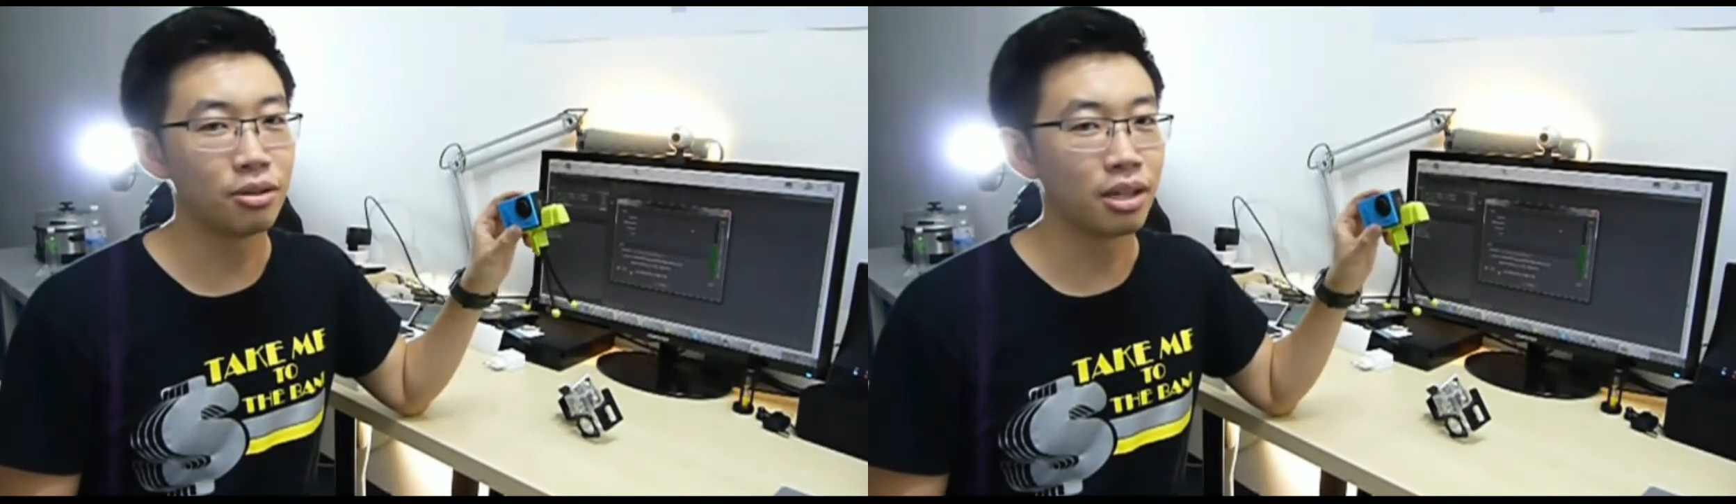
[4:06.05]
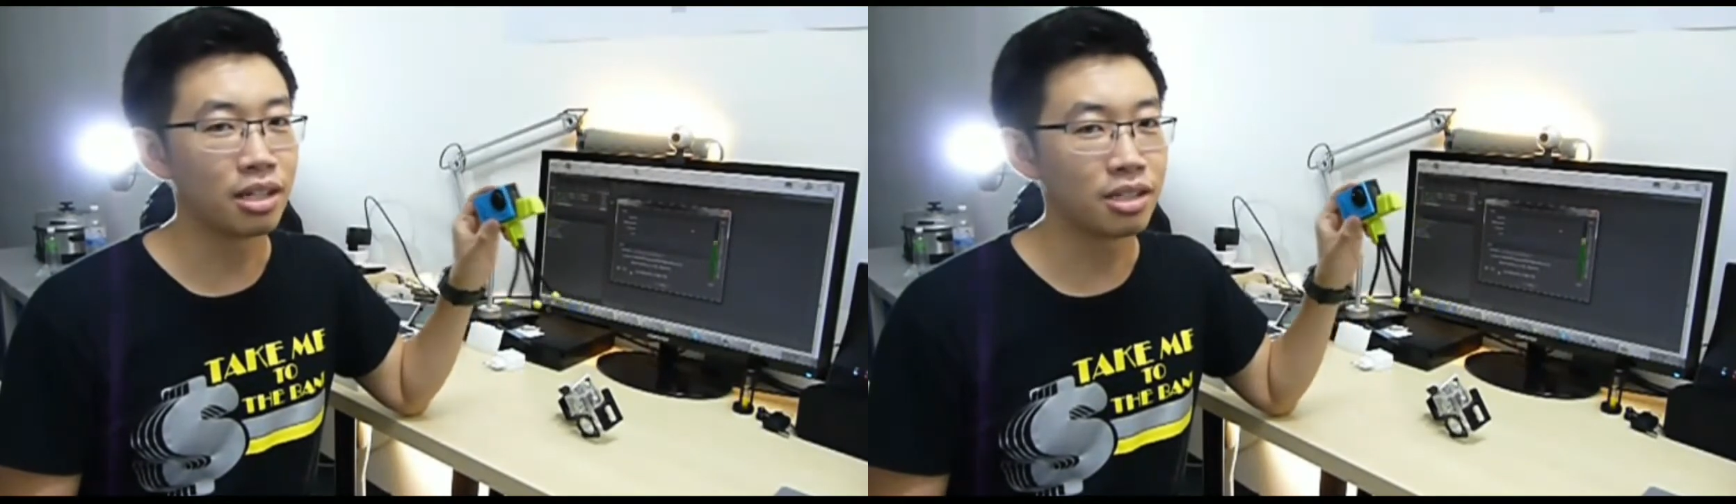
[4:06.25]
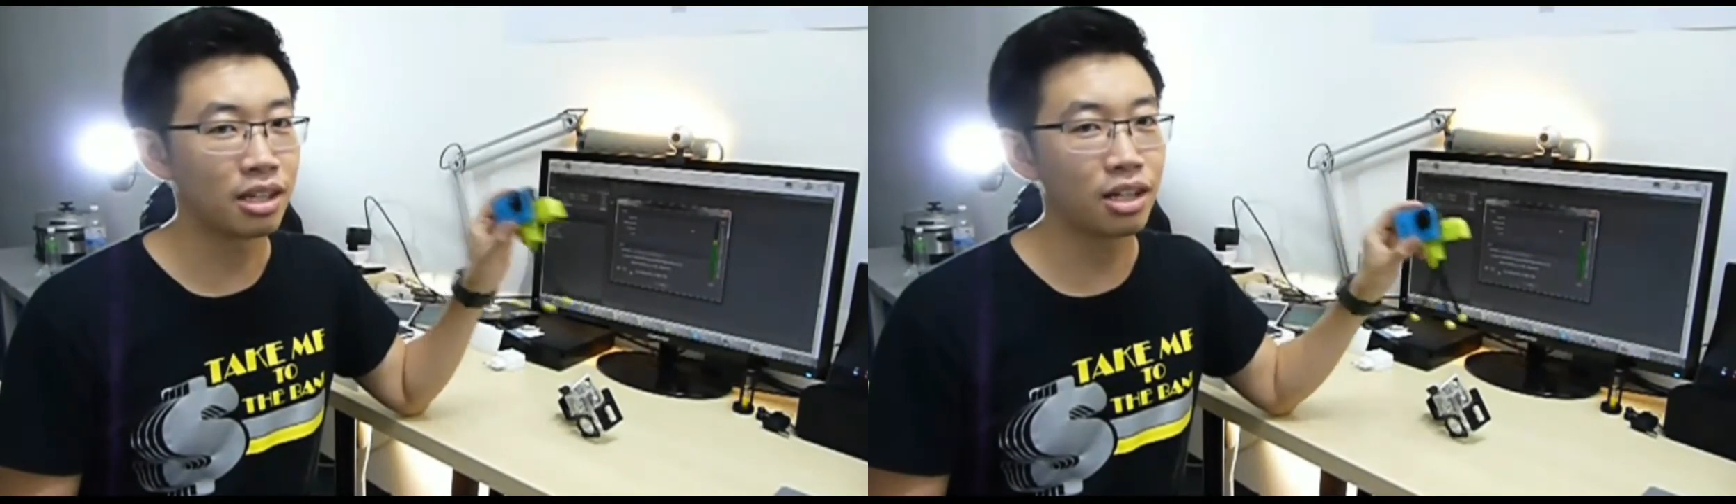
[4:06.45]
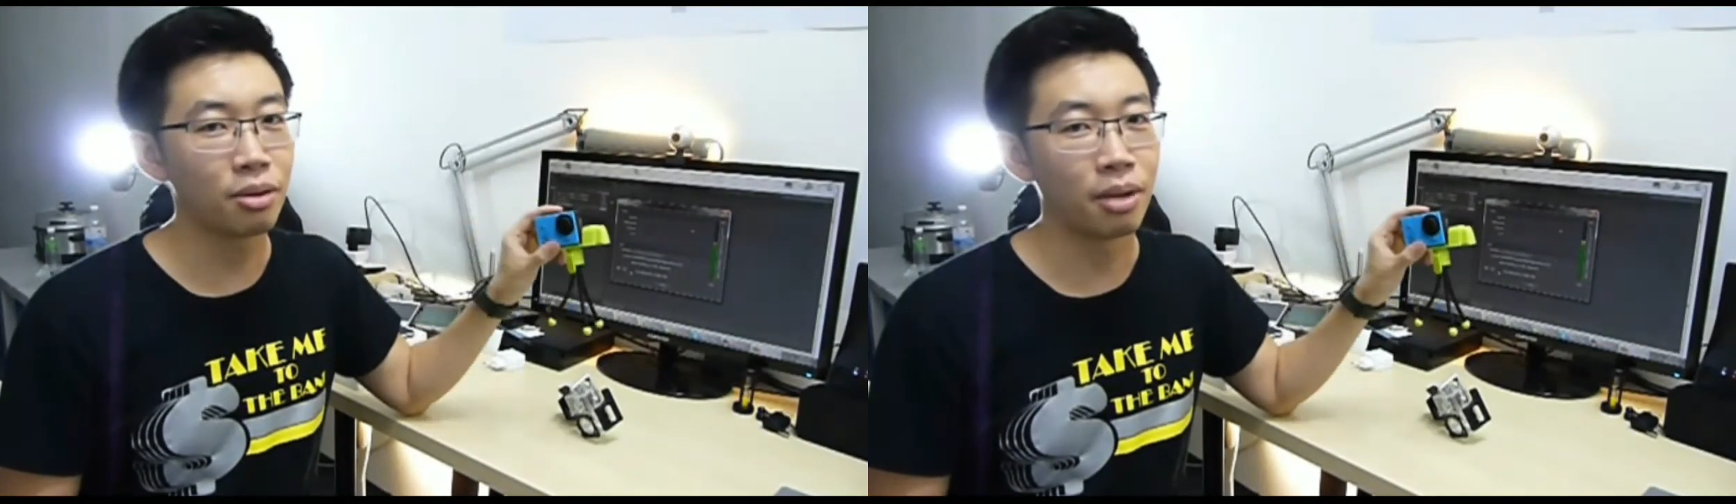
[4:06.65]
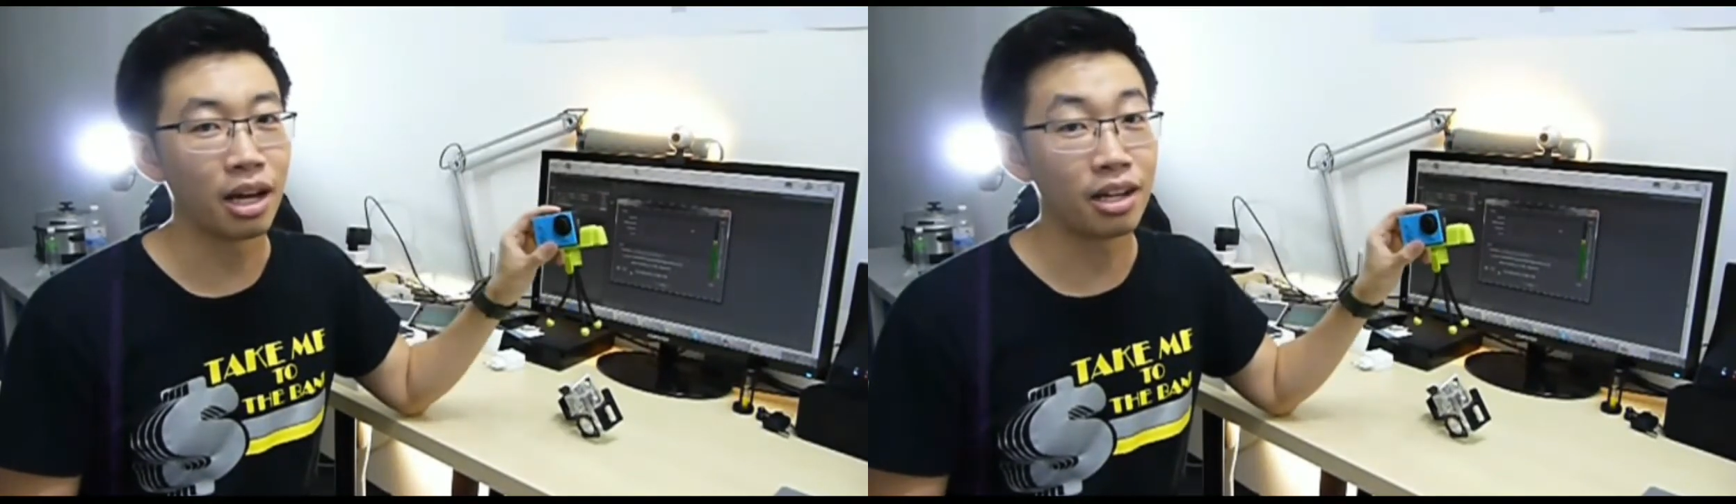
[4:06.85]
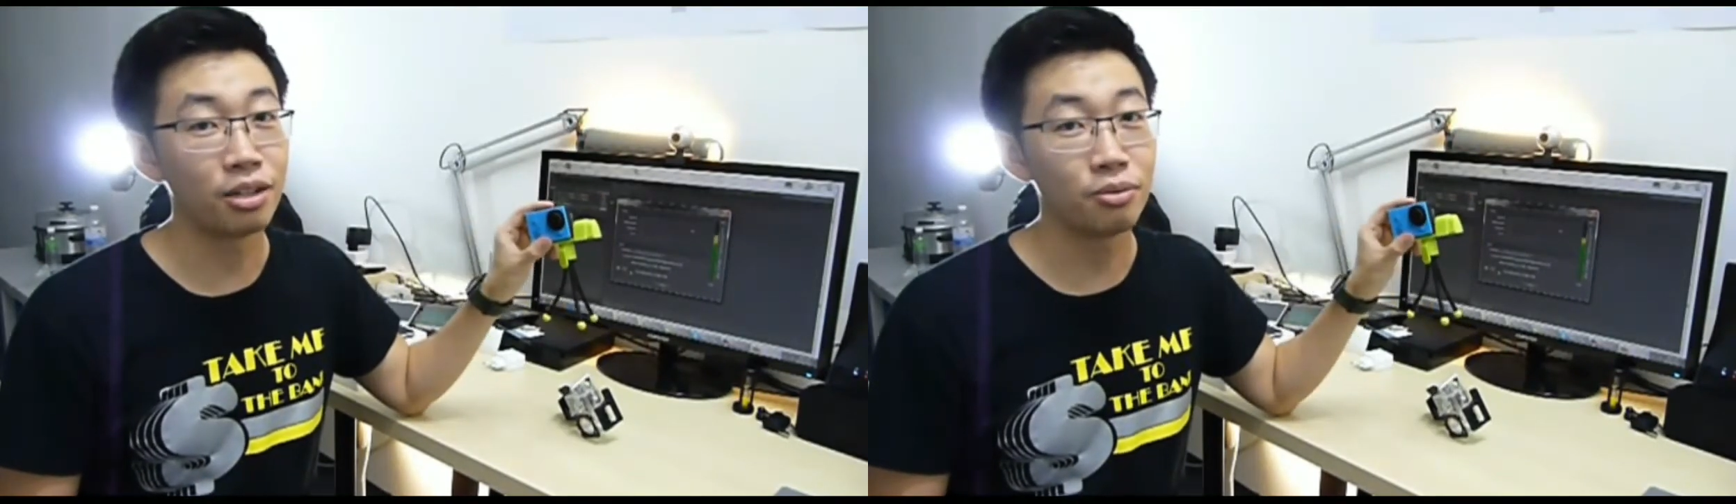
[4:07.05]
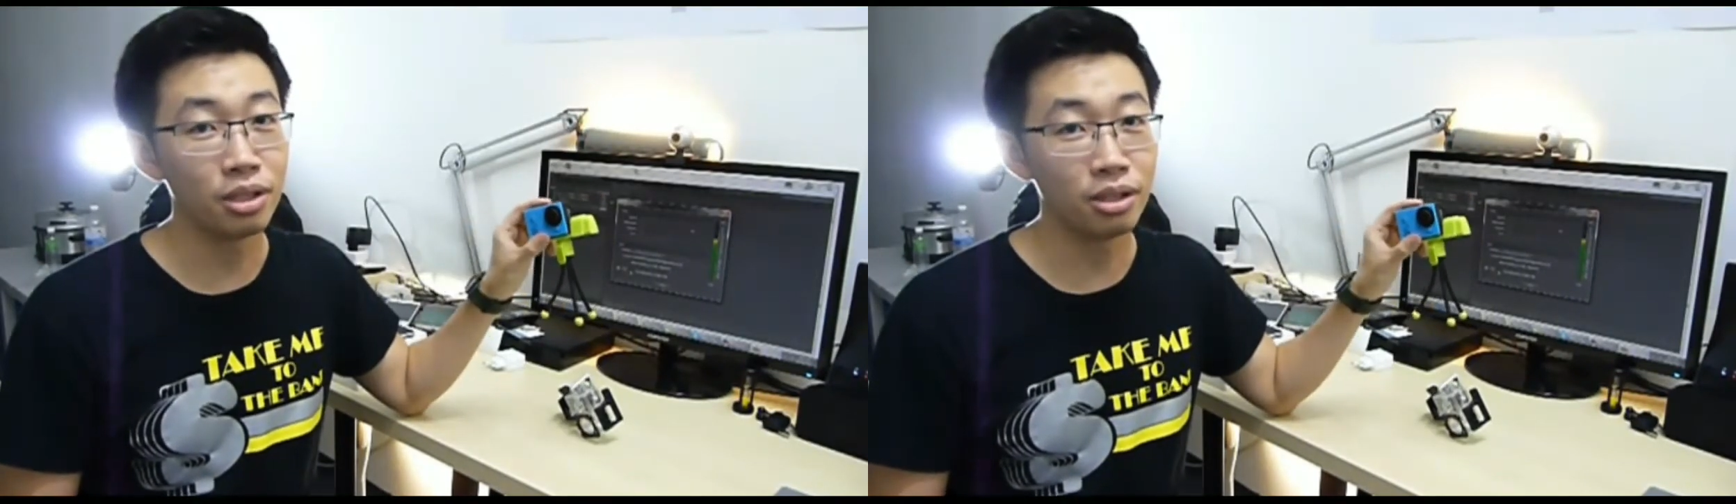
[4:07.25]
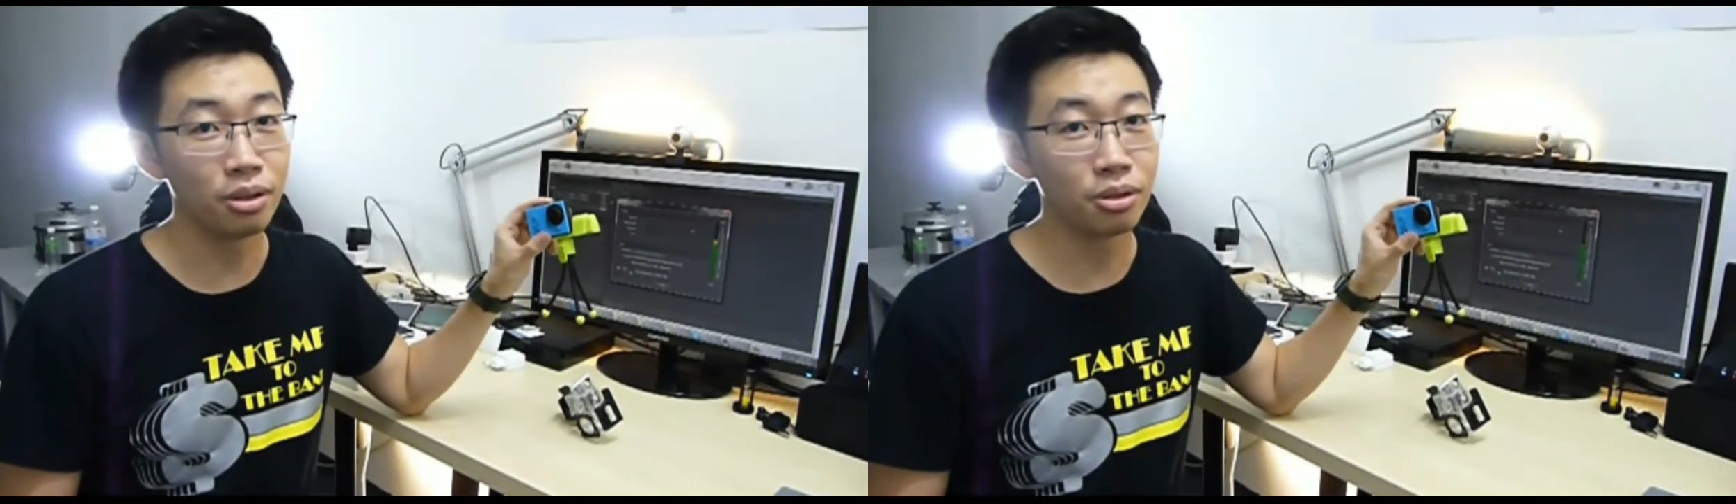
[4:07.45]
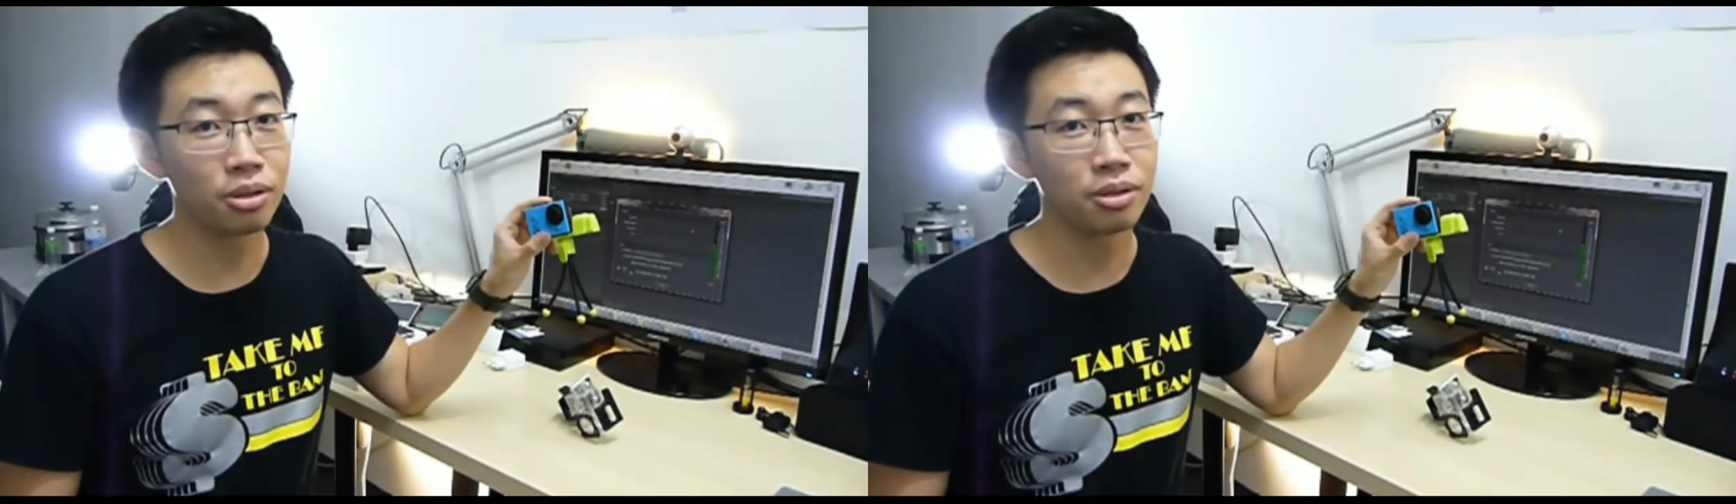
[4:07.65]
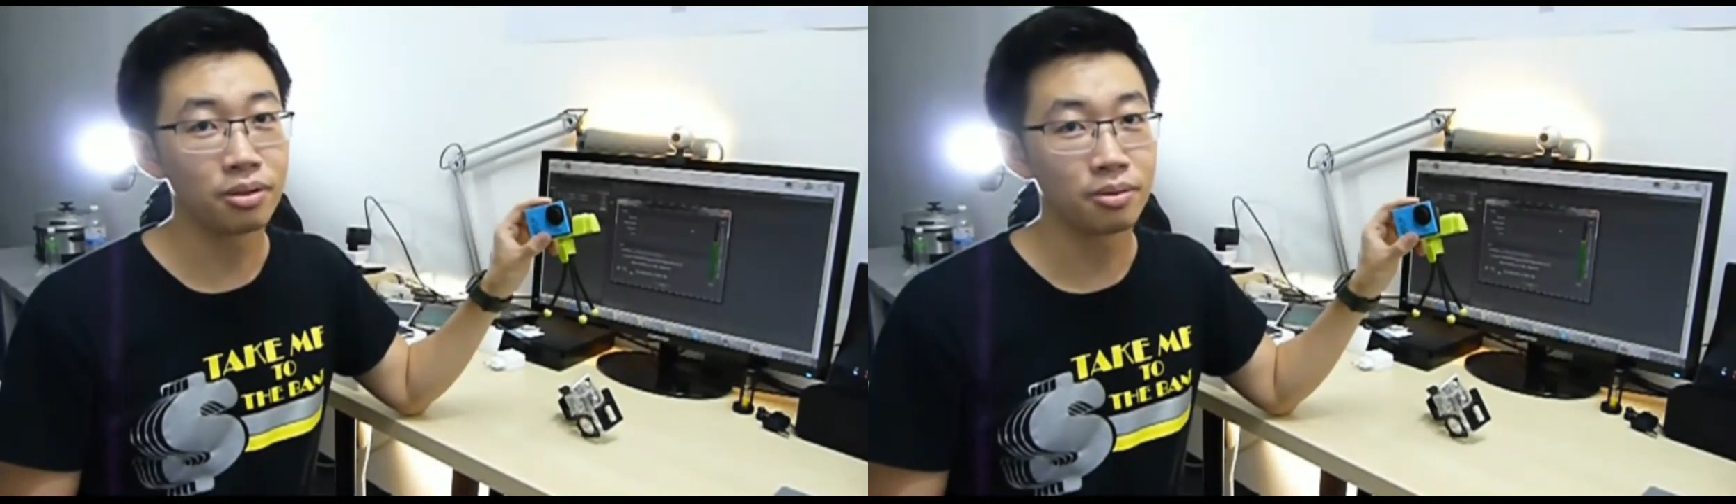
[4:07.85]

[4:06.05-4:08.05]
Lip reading: you can check out my other videos.